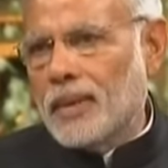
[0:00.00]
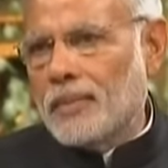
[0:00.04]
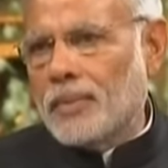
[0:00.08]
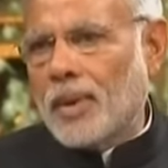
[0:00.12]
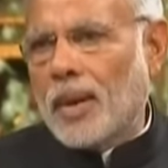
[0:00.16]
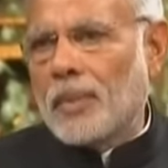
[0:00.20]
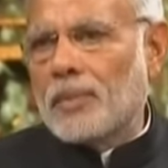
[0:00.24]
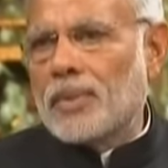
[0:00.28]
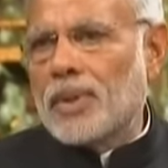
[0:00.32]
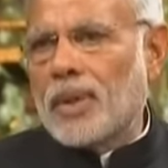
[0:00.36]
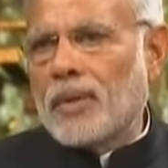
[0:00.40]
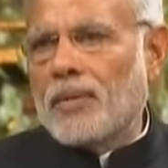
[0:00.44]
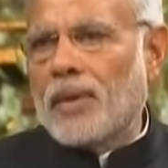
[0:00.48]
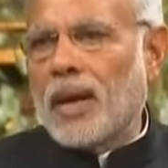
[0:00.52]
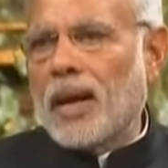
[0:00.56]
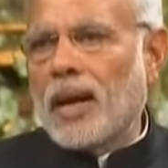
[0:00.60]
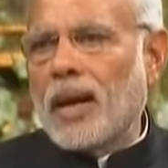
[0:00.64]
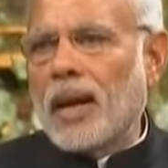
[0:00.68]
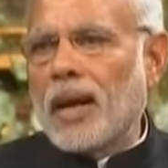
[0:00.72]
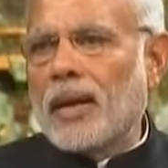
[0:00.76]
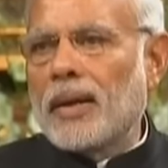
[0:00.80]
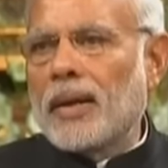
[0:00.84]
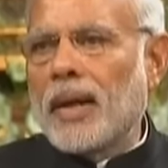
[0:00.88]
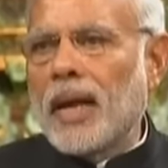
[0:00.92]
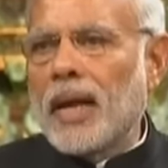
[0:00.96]
from
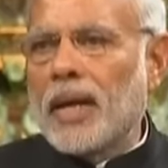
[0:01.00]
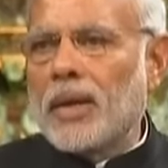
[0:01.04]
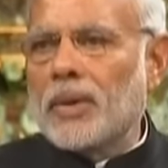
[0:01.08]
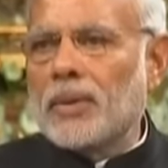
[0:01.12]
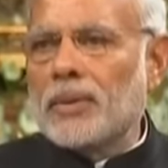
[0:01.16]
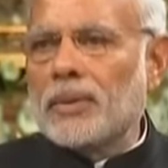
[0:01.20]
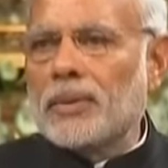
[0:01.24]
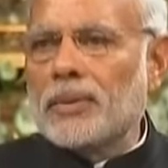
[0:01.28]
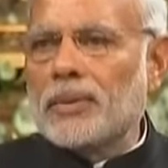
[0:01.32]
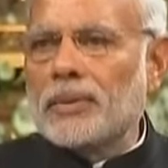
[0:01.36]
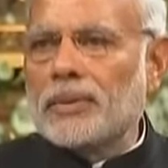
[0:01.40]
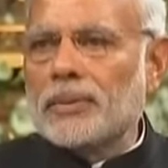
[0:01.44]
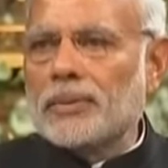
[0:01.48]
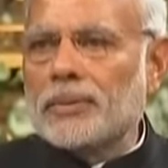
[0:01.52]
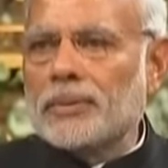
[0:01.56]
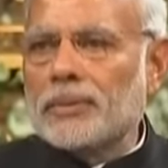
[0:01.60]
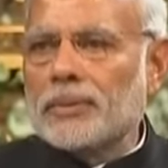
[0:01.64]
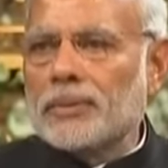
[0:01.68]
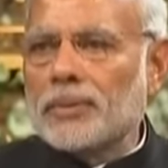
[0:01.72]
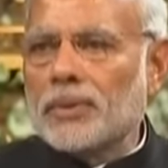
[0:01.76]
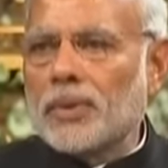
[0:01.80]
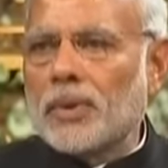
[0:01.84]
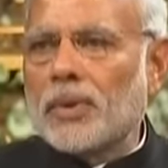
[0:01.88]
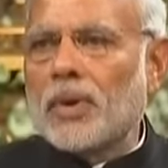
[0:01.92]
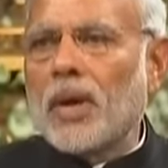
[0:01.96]
Jawaharlal Nehru
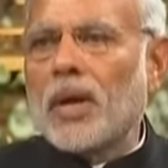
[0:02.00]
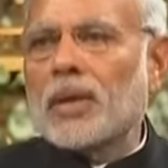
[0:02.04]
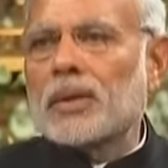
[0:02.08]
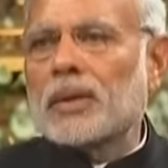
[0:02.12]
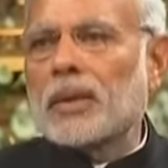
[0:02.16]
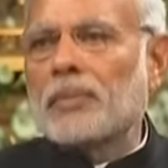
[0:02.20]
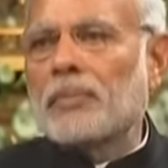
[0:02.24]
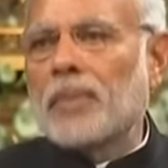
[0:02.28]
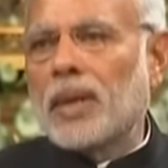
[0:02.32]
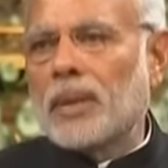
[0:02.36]
to Dr.